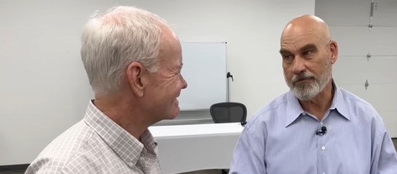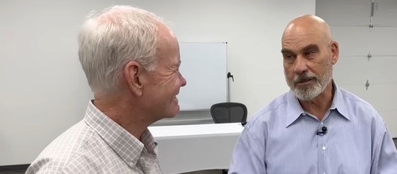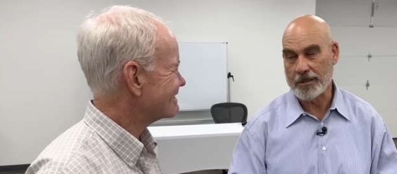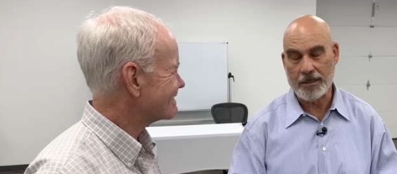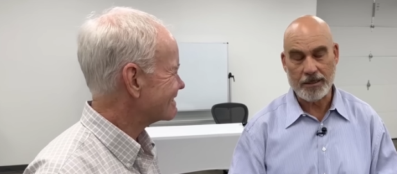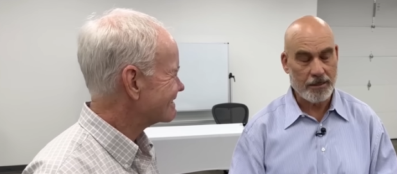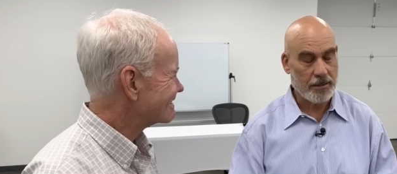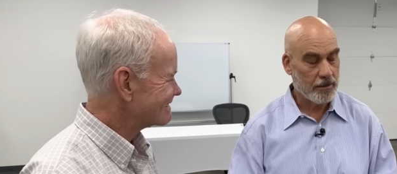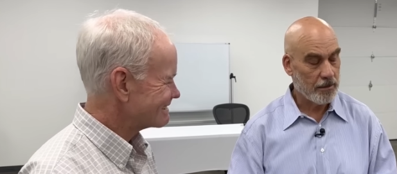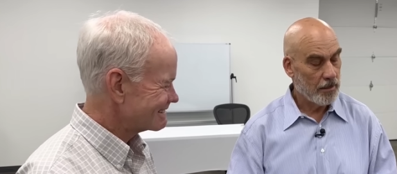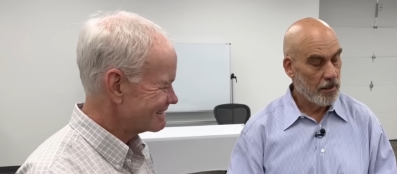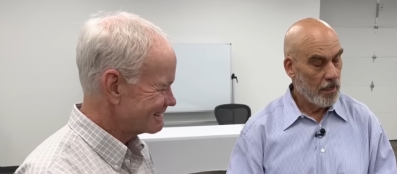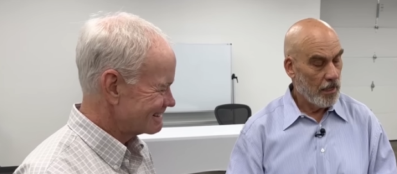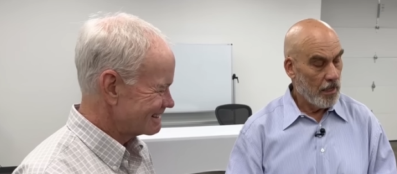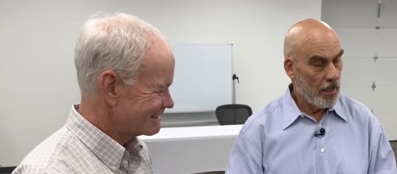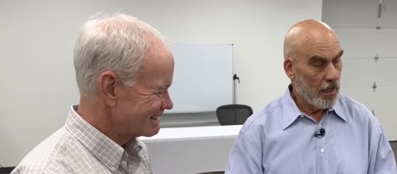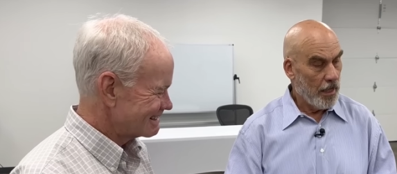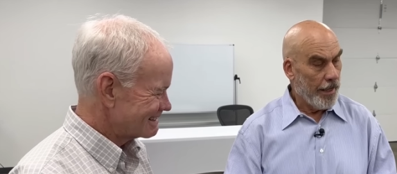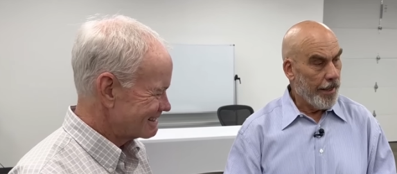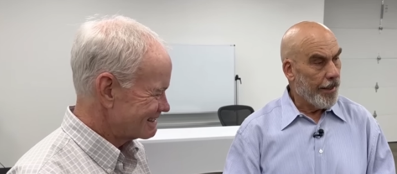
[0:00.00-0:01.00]
Speaker 1: Yeah.
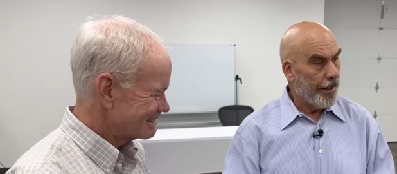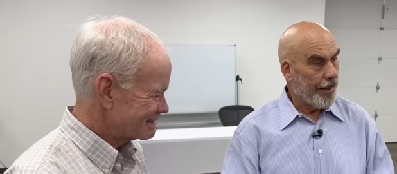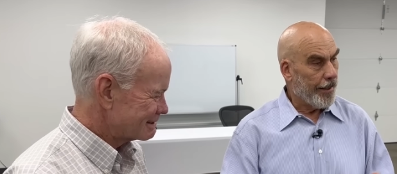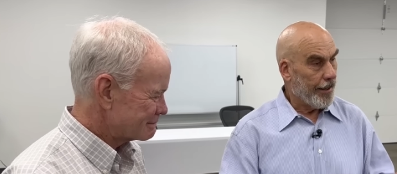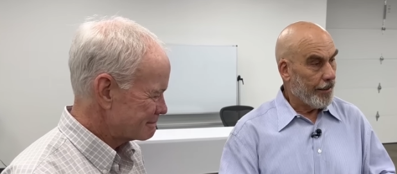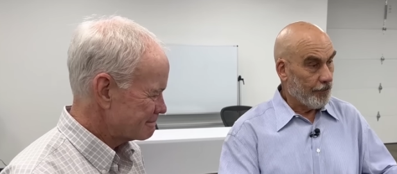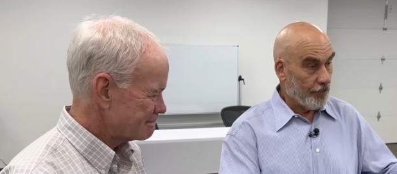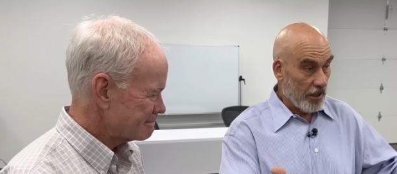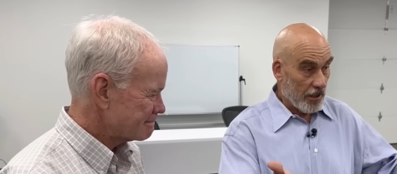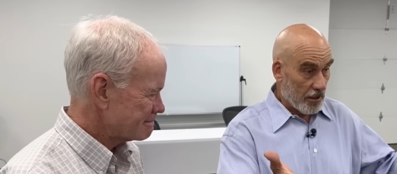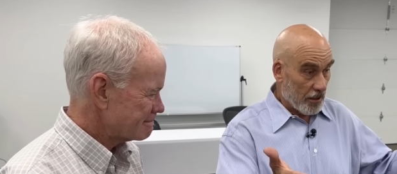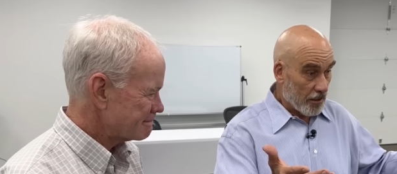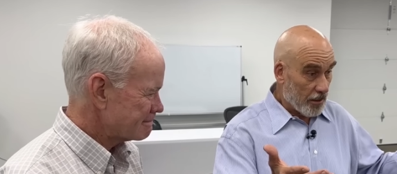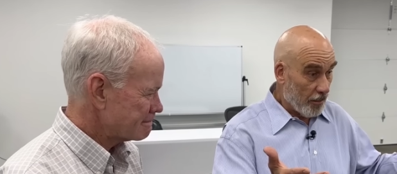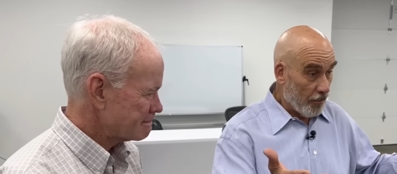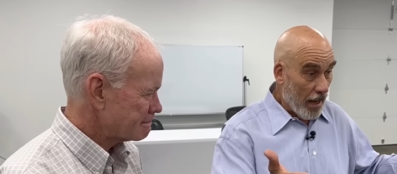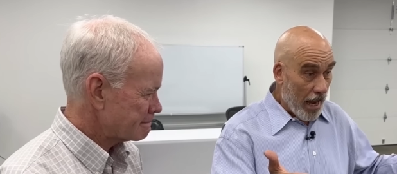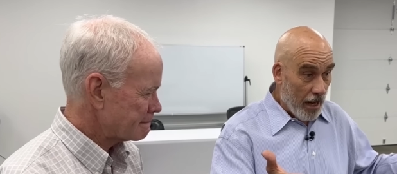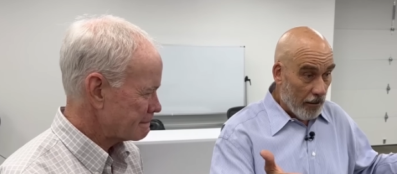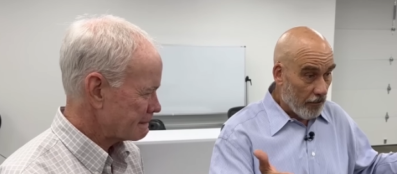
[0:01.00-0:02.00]
Right? This
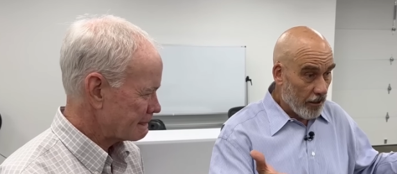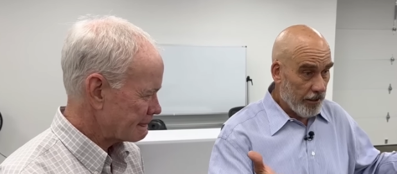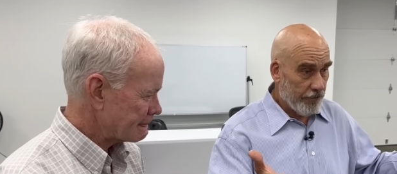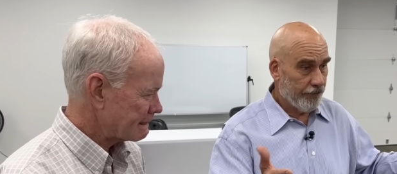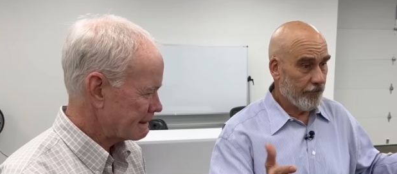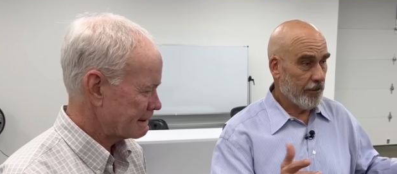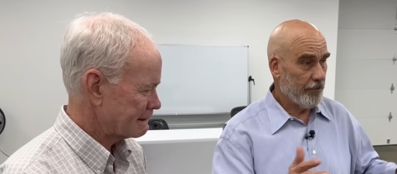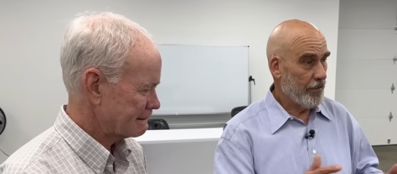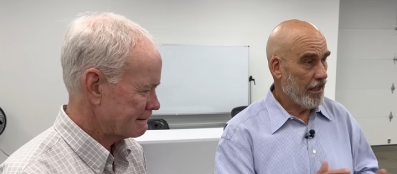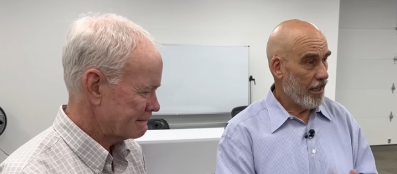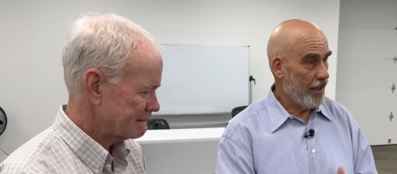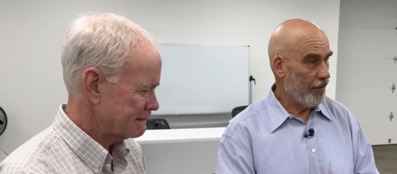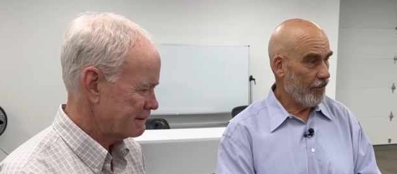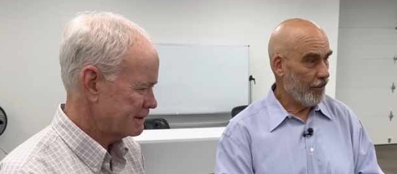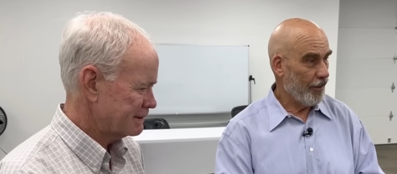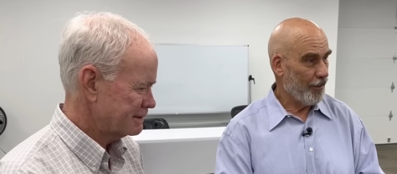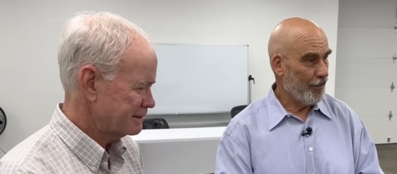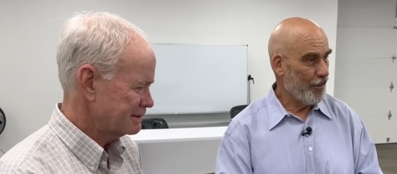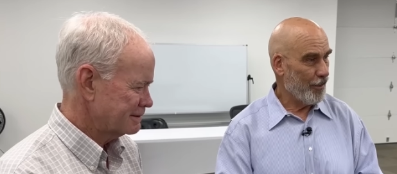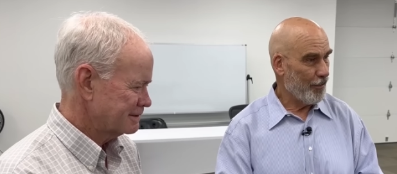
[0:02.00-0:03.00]
is the battery
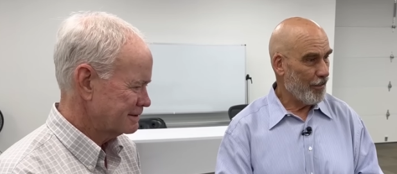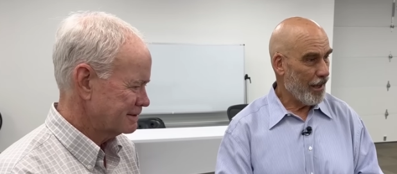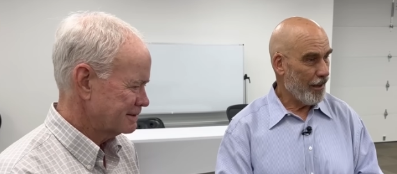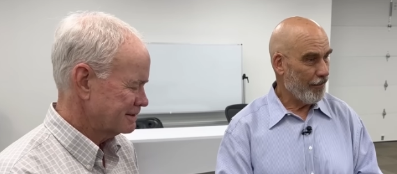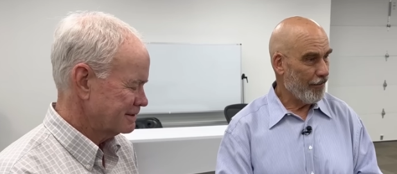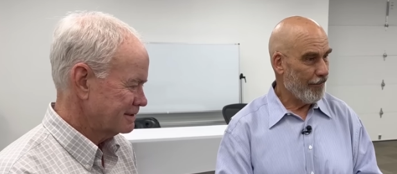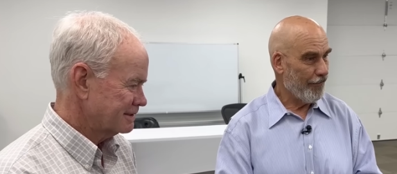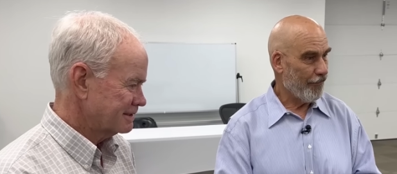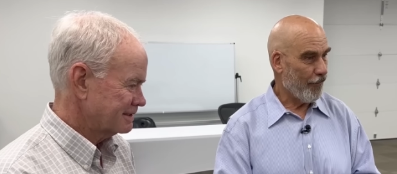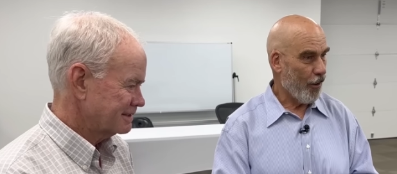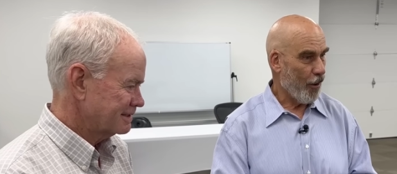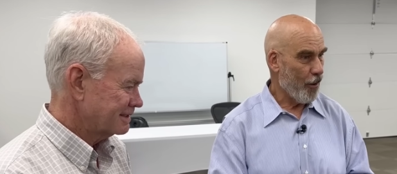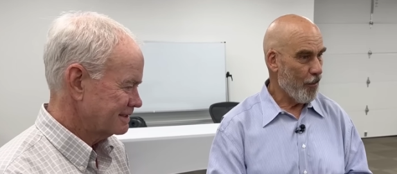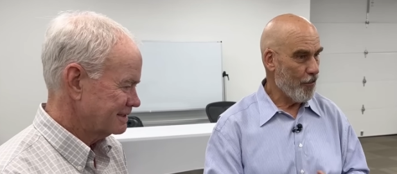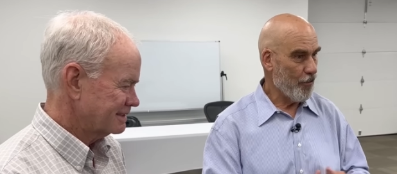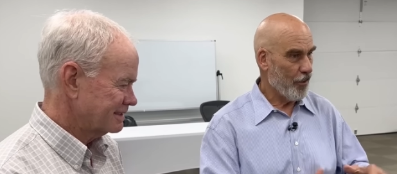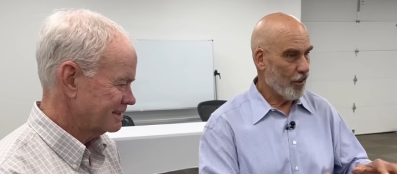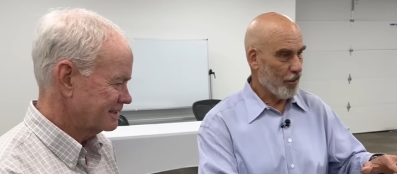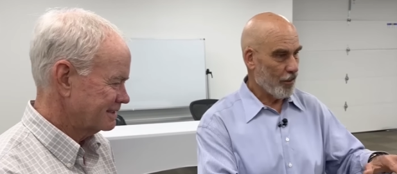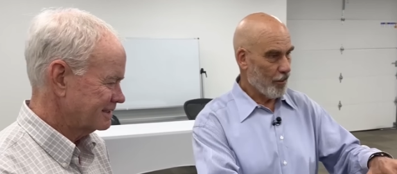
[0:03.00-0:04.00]

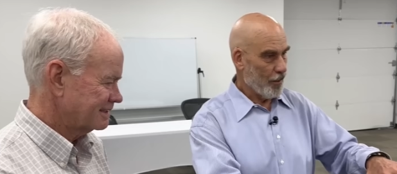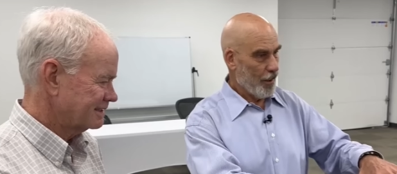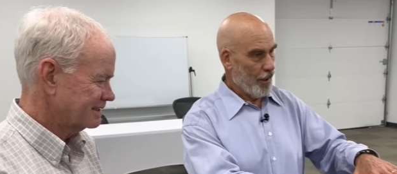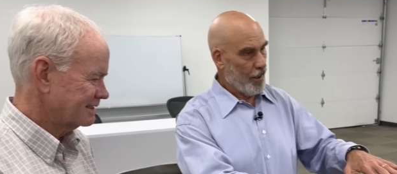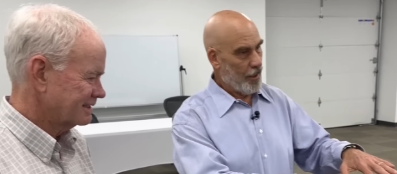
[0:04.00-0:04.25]
farm.